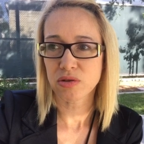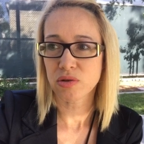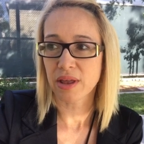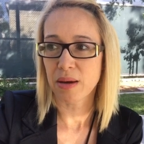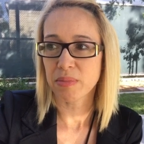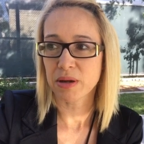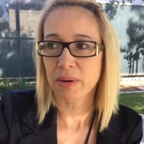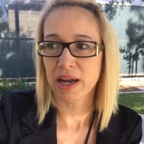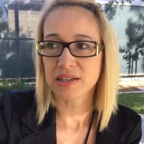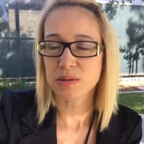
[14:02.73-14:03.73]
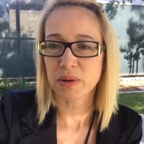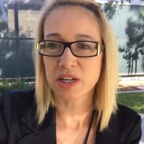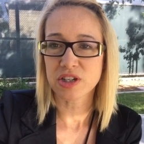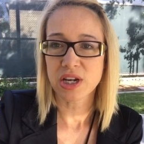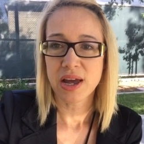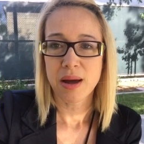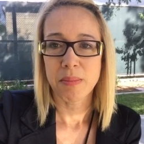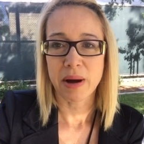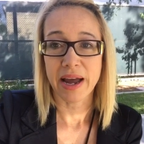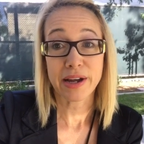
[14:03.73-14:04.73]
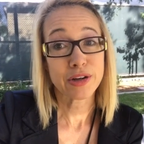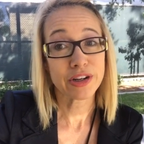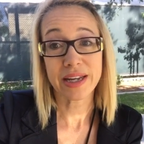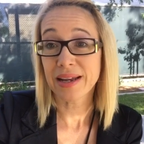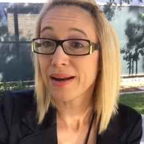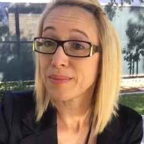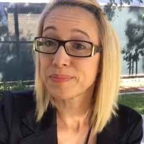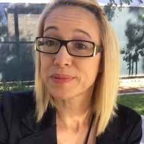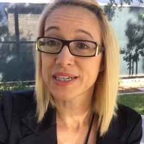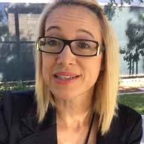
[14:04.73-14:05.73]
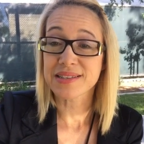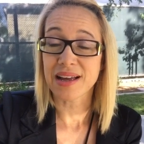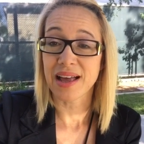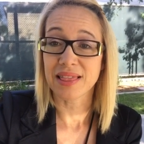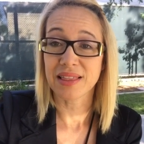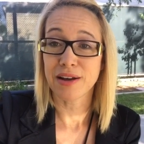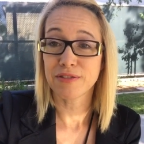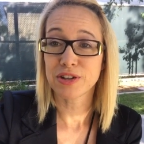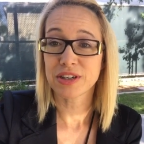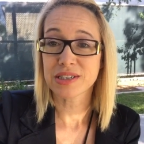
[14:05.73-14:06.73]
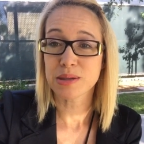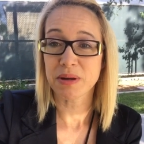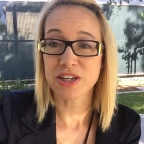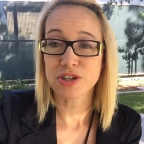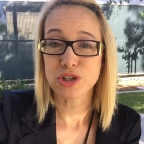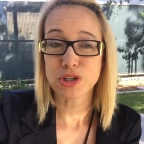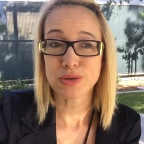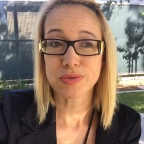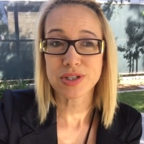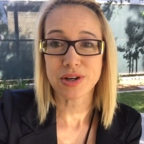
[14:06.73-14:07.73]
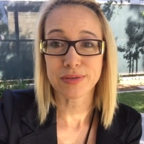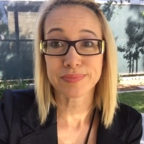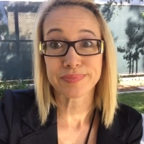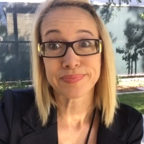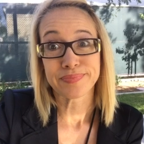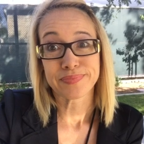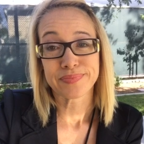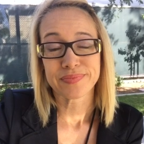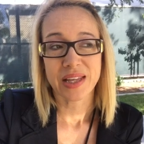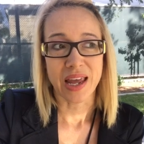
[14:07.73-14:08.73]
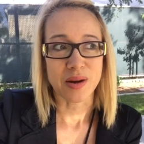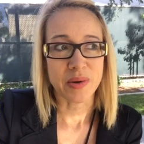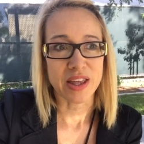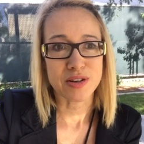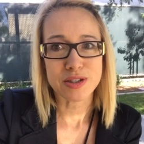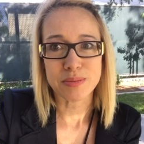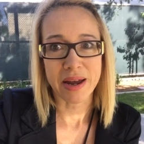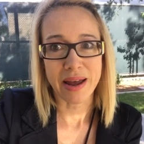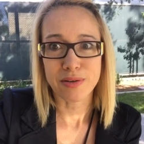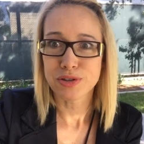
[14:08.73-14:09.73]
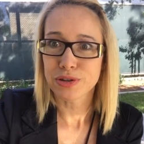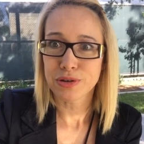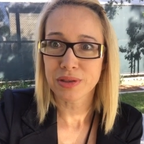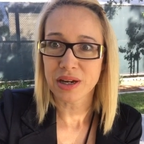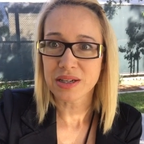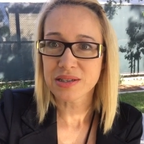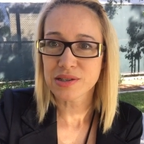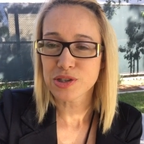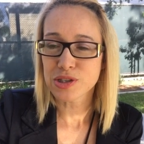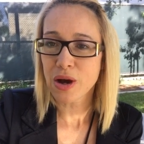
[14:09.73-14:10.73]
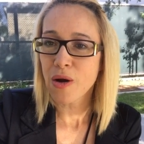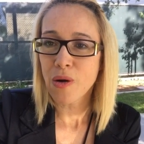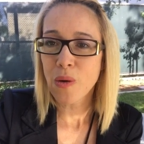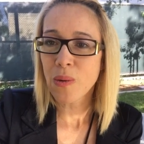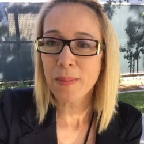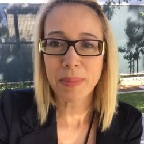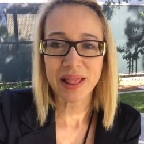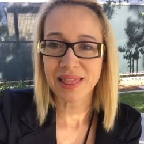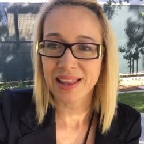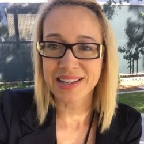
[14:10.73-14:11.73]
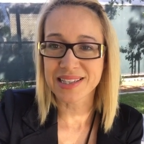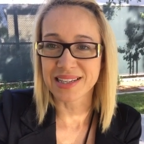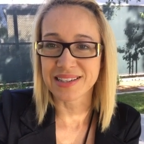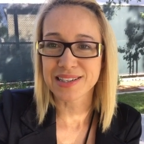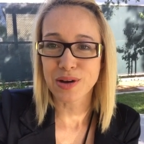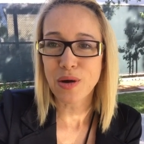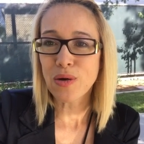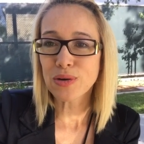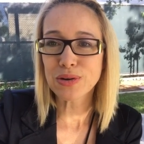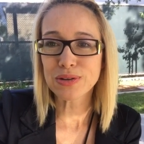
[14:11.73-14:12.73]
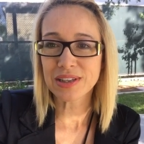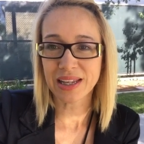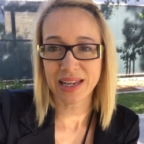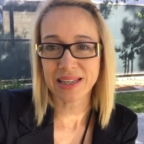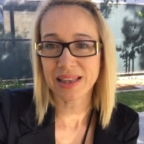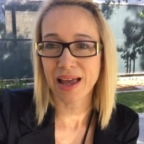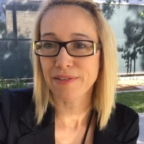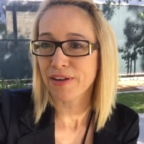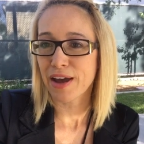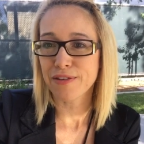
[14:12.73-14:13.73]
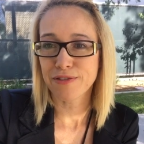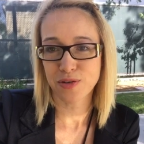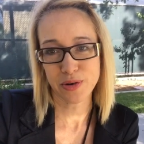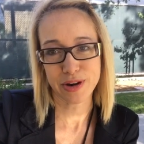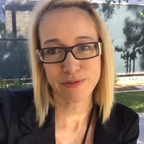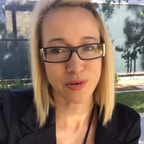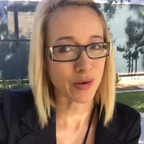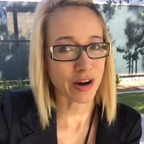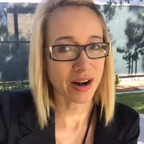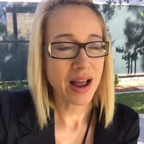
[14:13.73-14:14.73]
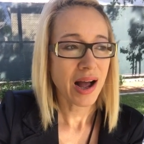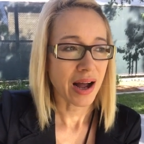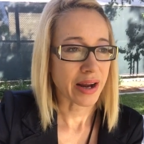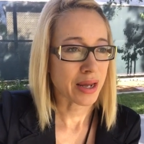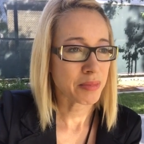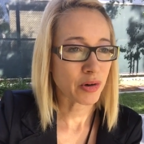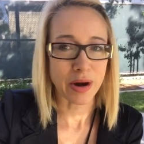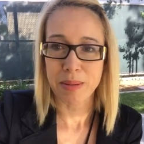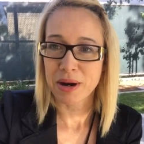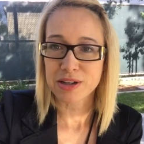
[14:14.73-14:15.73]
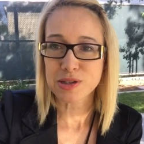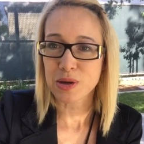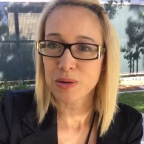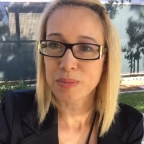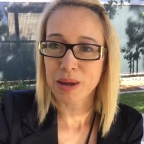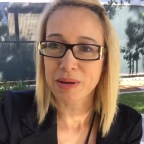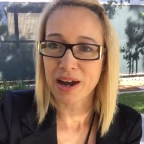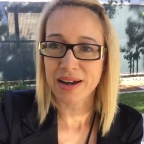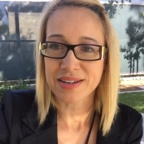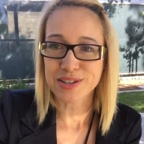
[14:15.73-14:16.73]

through that big bag of spinach by cooking it up because I love cooked spinach too. So Anyway, those are my afternoon thoughts. So pleasant. Old lady life at 44. I am a grandma, so maybe I